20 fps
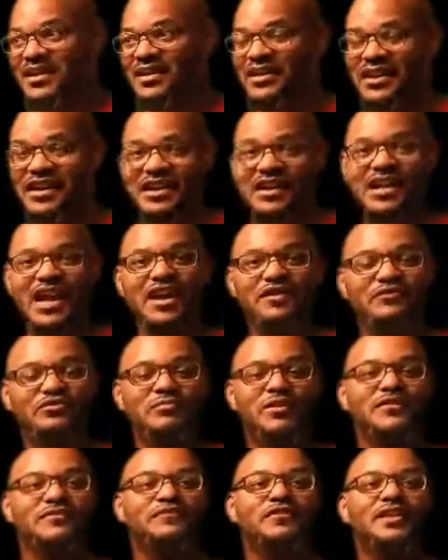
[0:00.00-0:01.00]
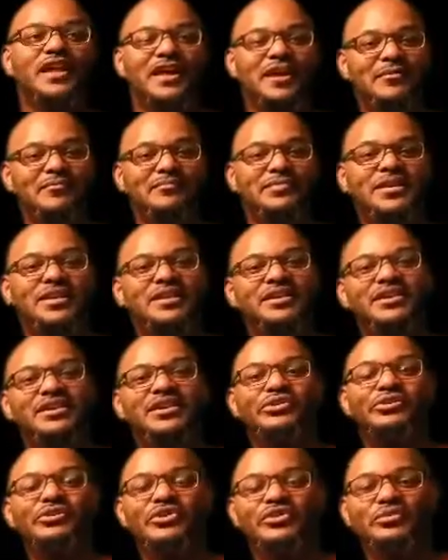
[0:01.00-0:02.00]
And a lot of you may feel like I'm beating a dead
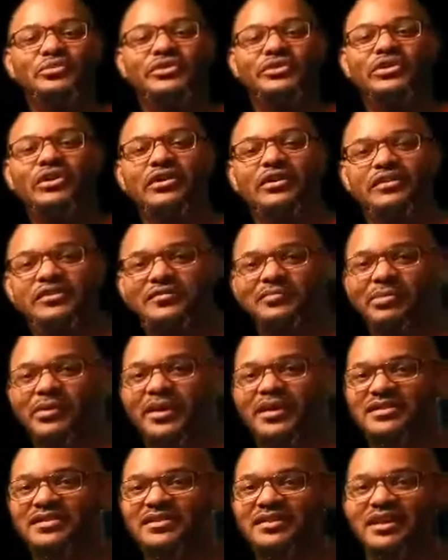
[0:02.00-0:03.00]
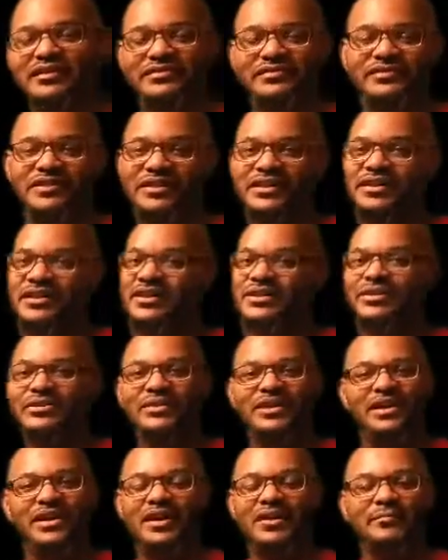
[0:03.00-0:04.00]
horse when talking this brand stuff. No,
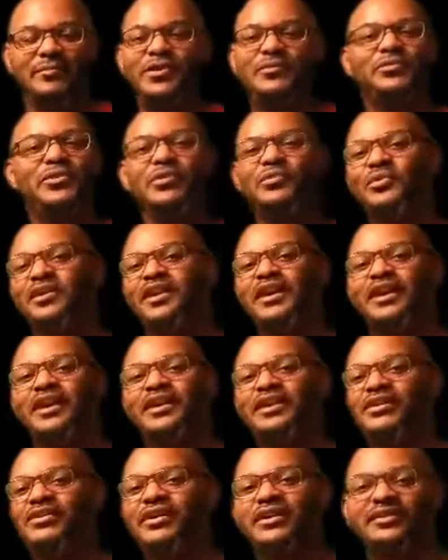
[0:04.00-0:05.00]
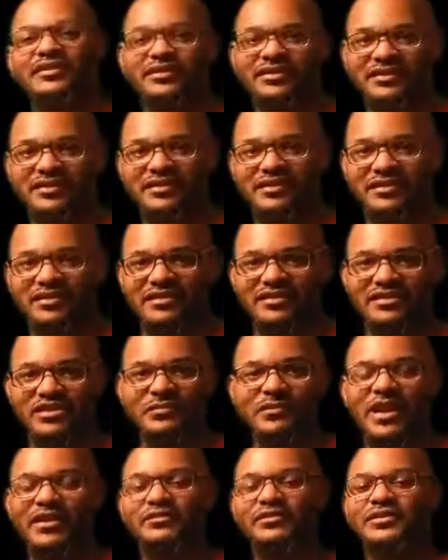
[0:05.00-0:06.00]
people don't want to hear it. So I'm
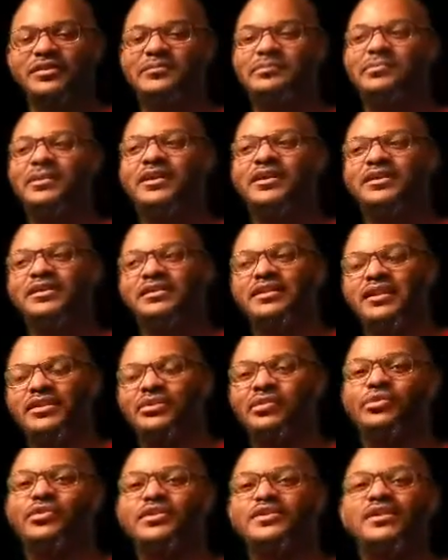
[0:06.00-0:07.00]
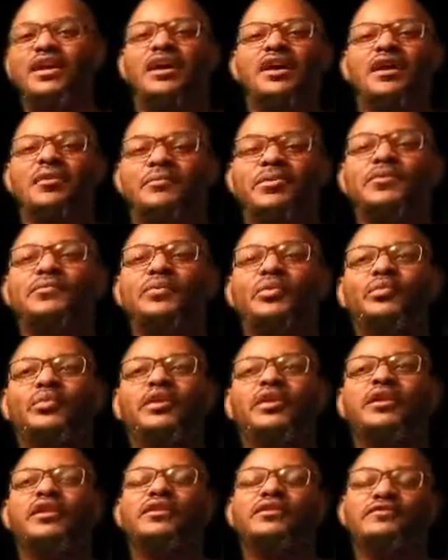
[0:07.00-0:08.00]
not really beating a dead horse. People don't want
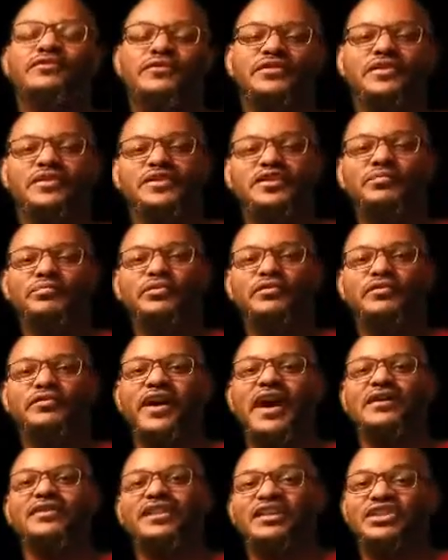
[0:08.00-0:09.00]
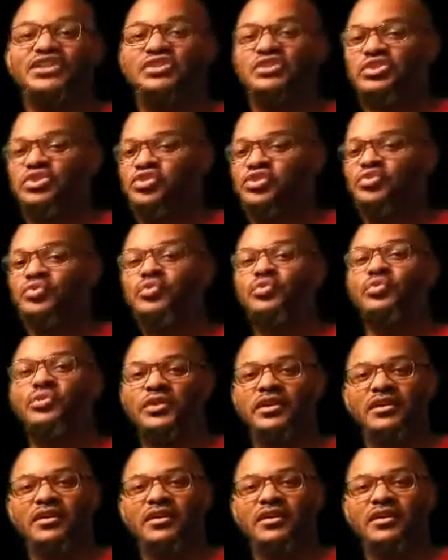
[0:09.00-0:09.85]
to hear it for the simple fact that it's the truth.